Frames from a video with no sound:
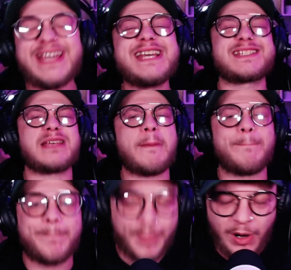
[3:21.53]
It's a
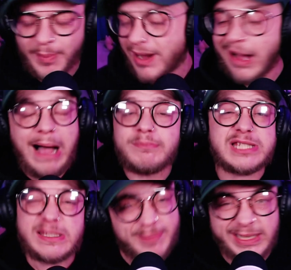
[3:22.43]
bop. I'm
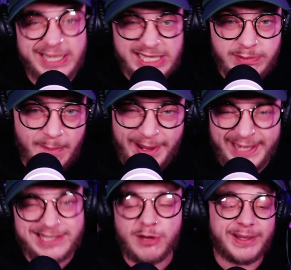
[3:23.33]
spinning this one back
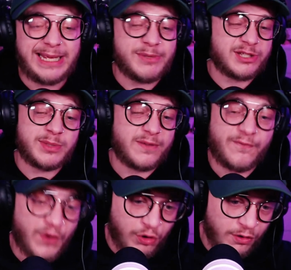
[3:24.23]
until my neighbors tell me to
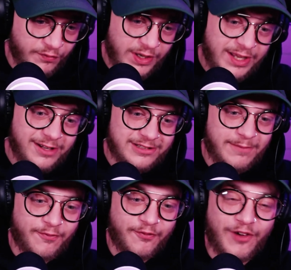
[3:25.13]
fuck off. Cause
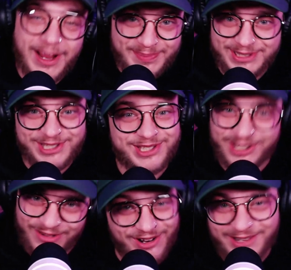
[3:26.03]
I'm vibing
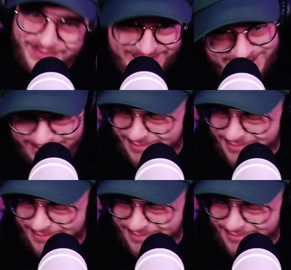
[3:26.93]
so hard with this one,